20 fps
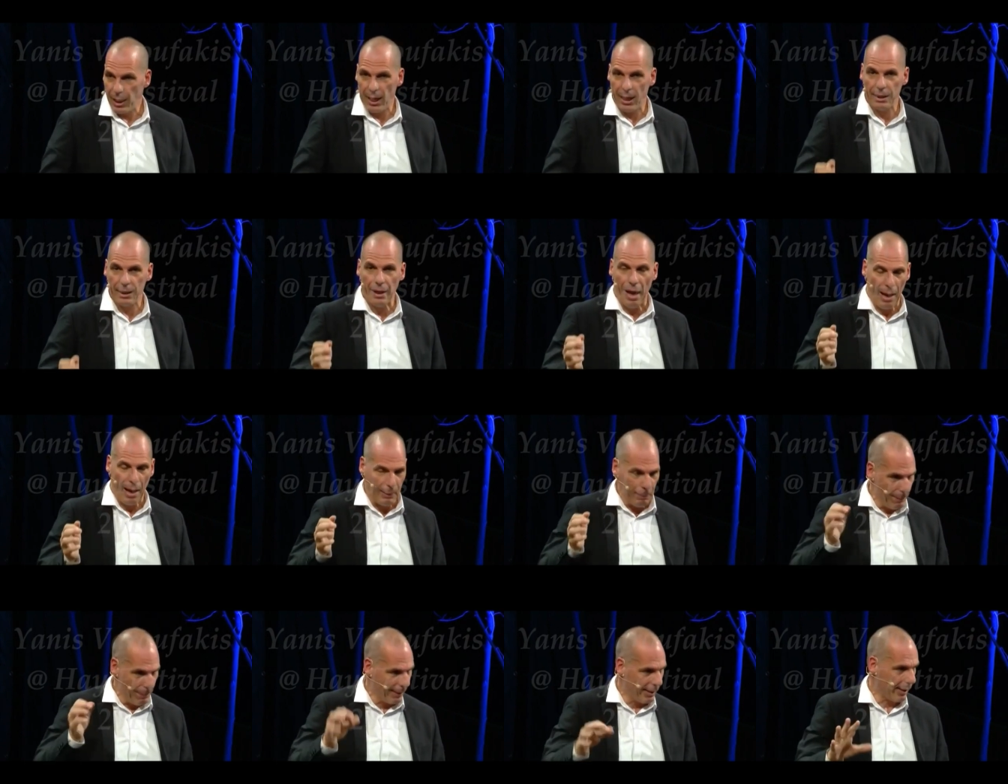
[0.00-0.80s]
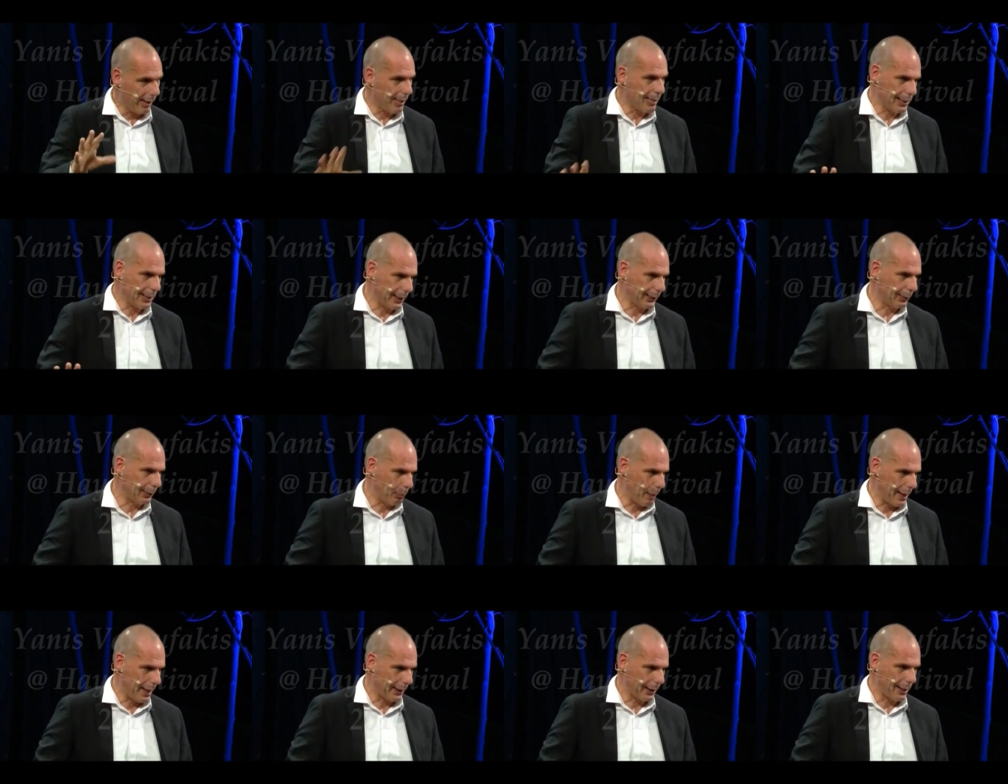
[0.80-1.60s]
And immediately they
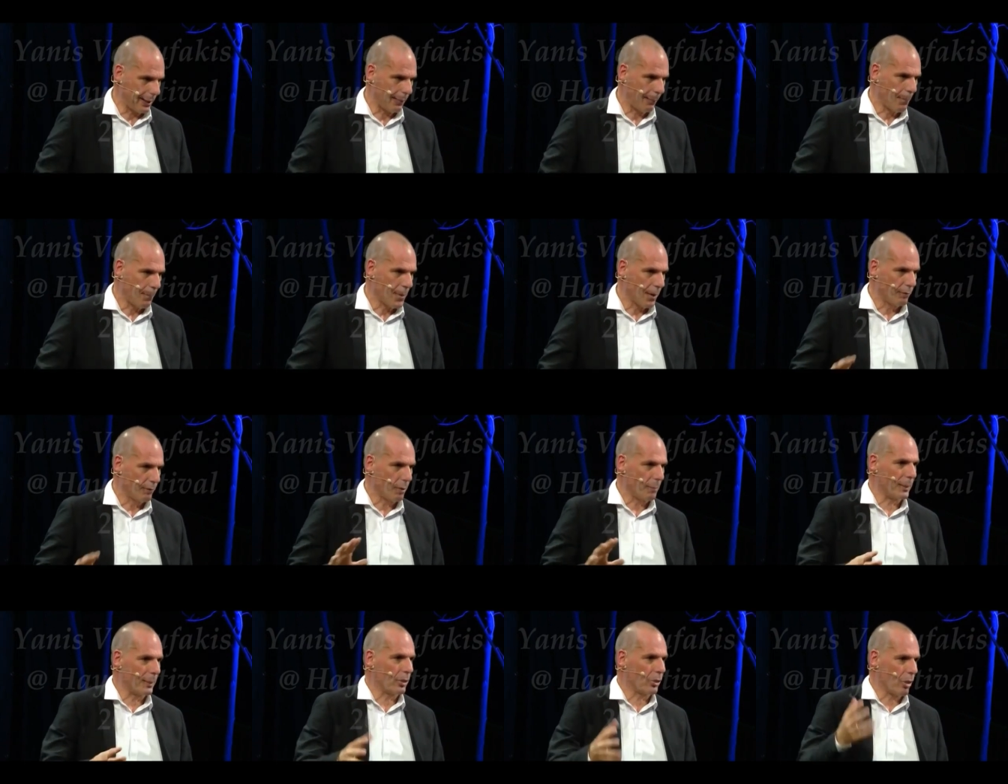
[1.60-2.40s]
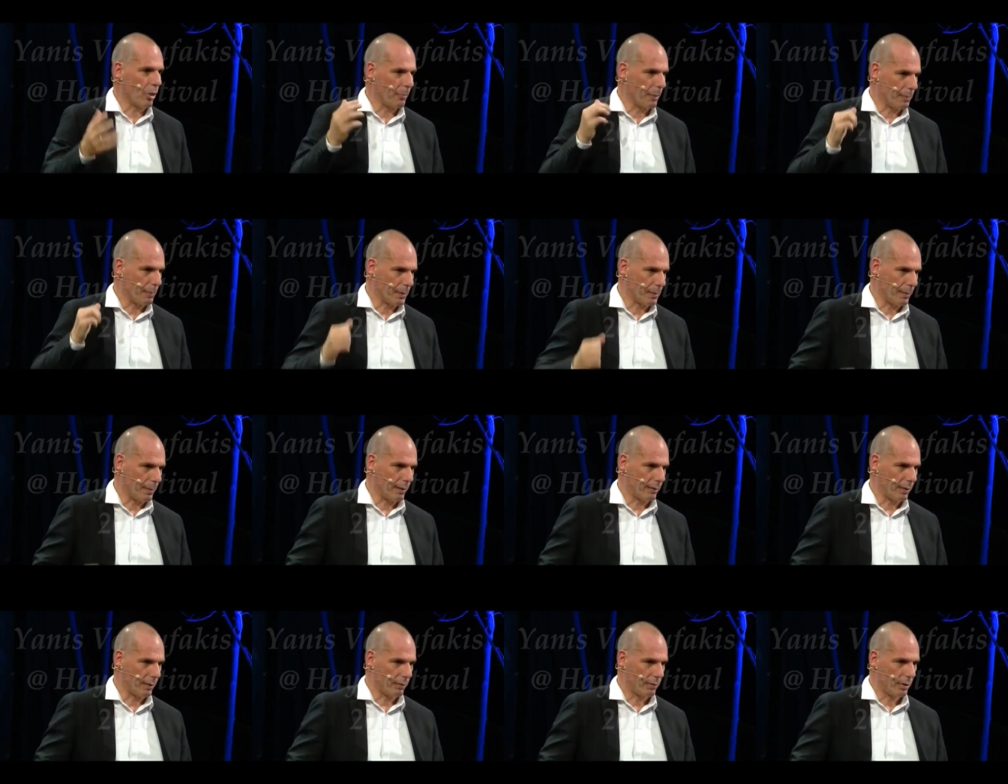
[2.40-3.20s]
started panicking from an economic
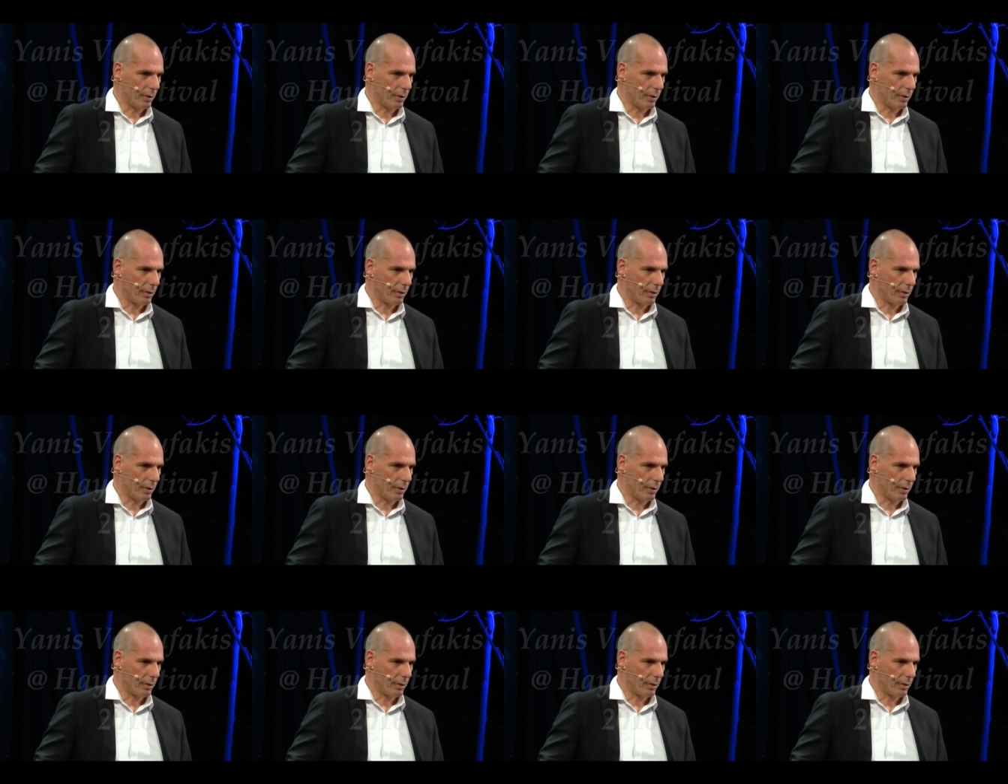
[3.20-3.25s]
perspective.